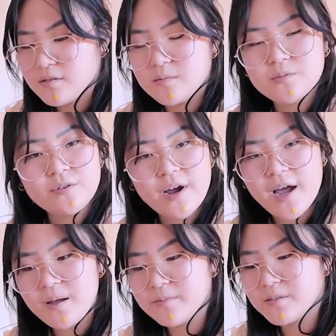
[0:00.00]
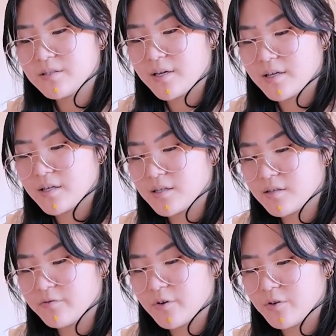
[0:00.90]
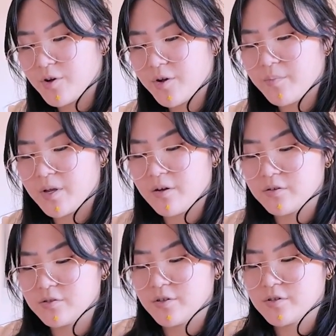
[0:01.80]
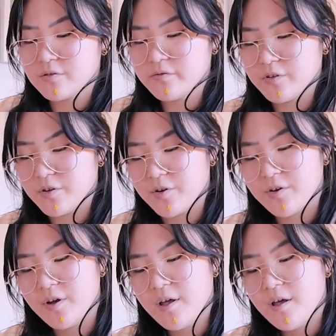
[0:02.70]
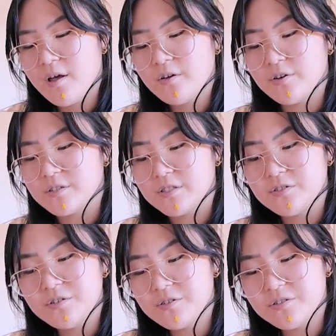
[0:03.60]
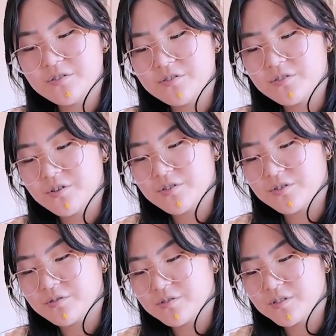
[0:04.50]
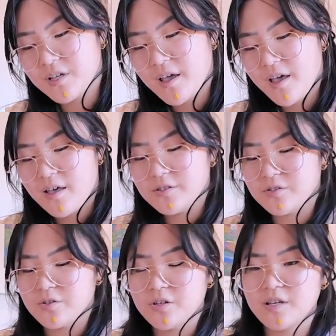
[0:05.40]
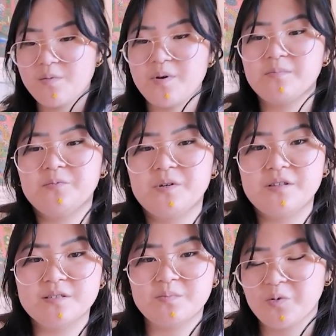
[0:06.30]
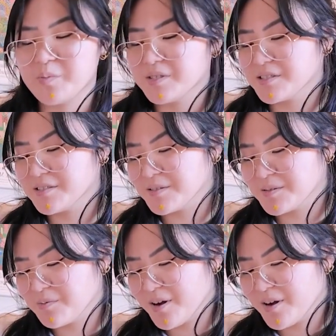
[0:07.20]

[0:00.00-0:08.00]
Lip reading: subscribe and follow me on socials. Follow Cozy Studios on socials so you can keep up with the small business as